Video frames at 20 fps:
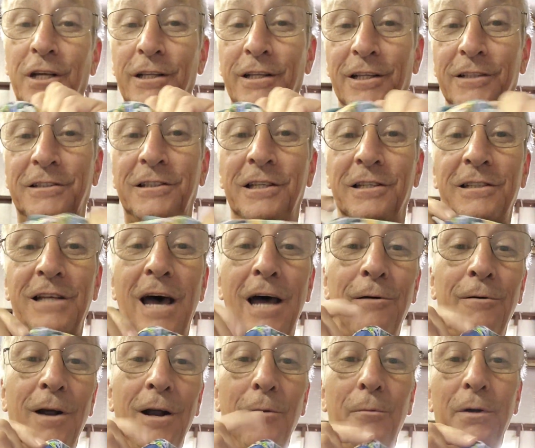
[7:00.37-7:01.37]
You see this
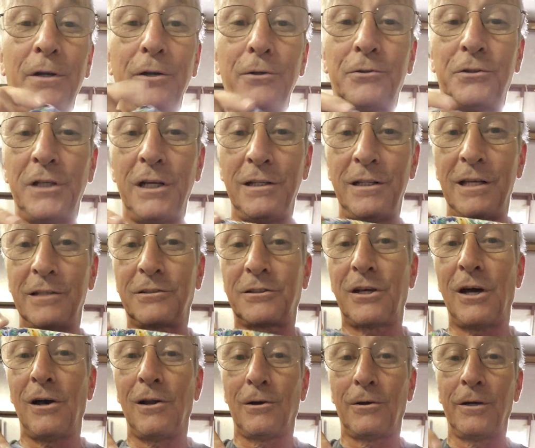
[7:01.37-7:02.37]
design right here? When you see
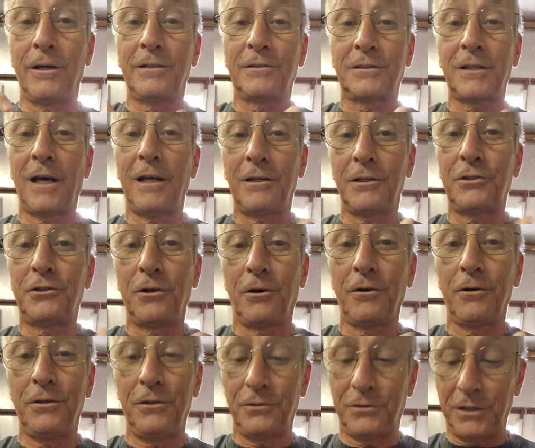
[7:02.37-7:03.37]
this color inside a
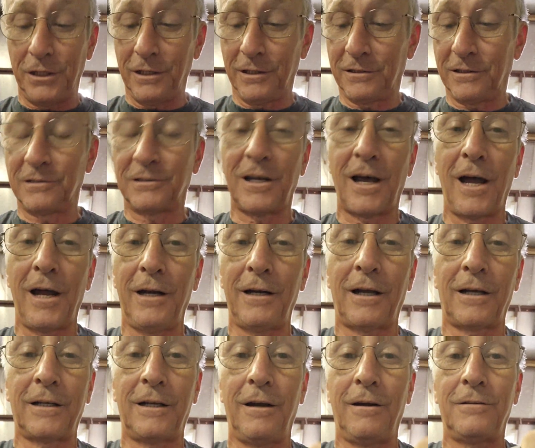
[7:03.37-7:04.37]
shirt and you see this
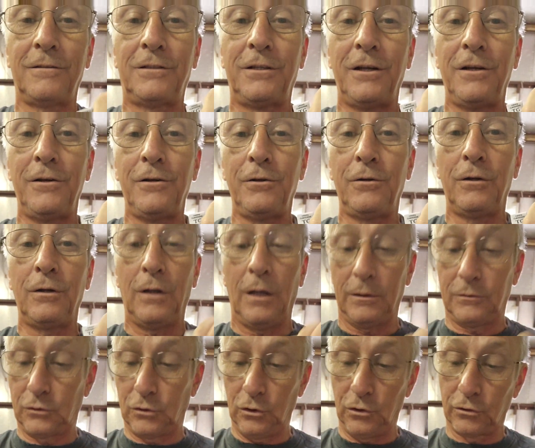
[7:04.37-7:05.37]
design, I guarantee you
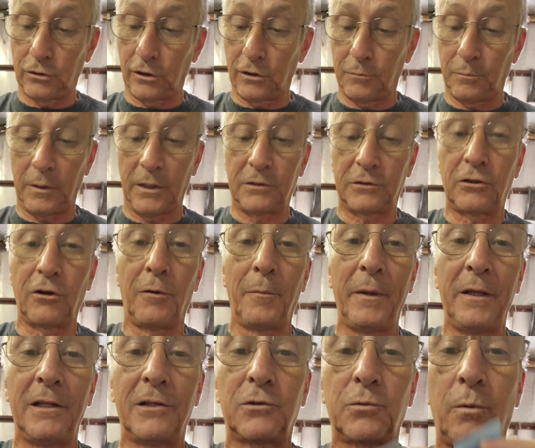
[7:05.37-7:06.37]
it's
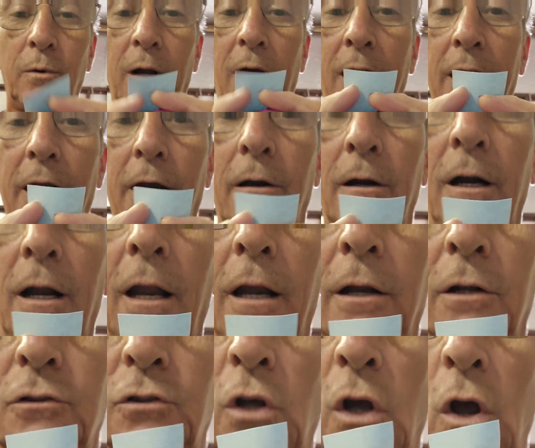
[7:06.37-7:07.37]
gonna be this one right here, and
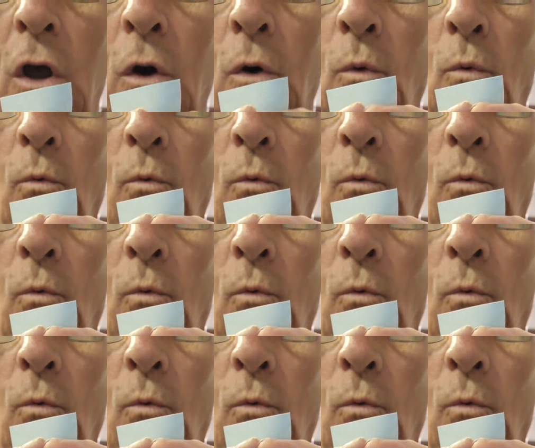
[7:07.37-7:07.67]
that is